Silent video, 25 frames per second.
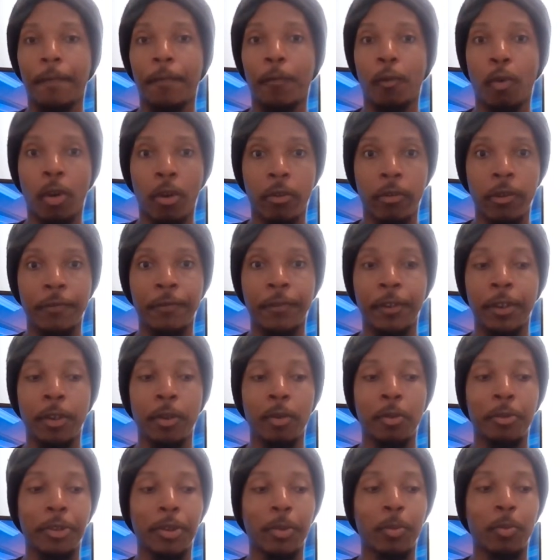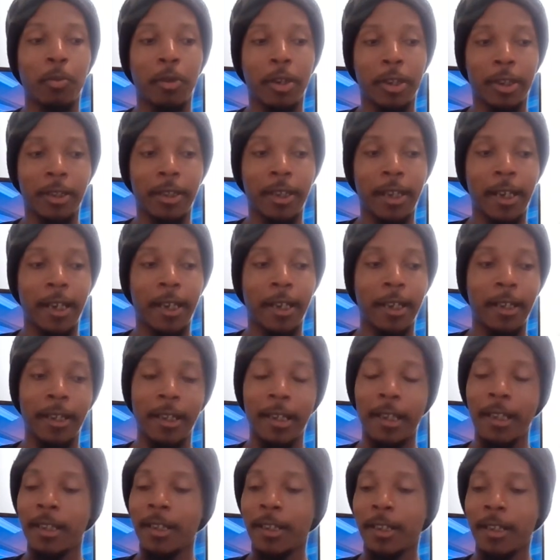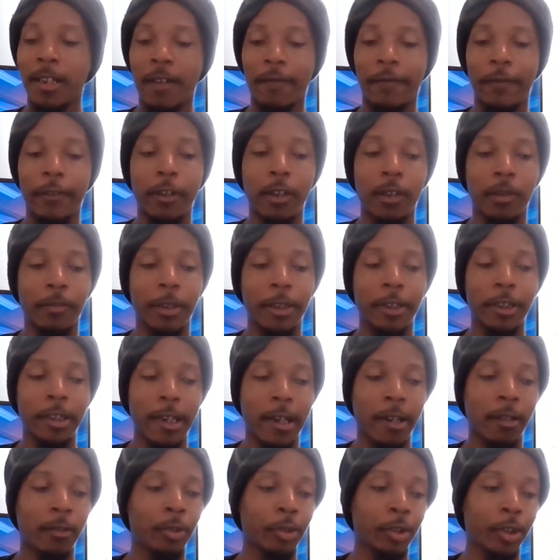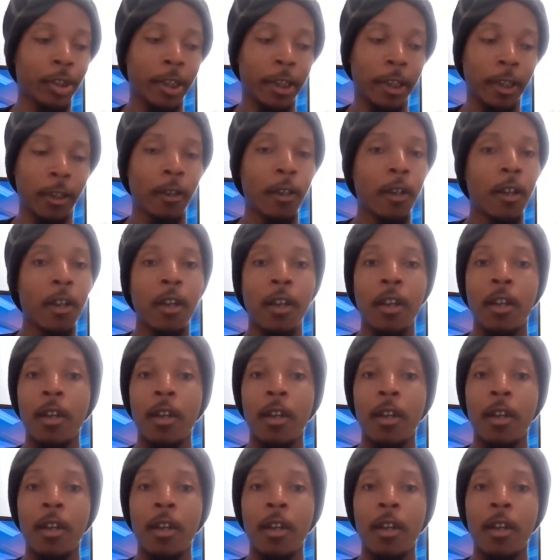4 reviews in one day is definitely going to be challenging.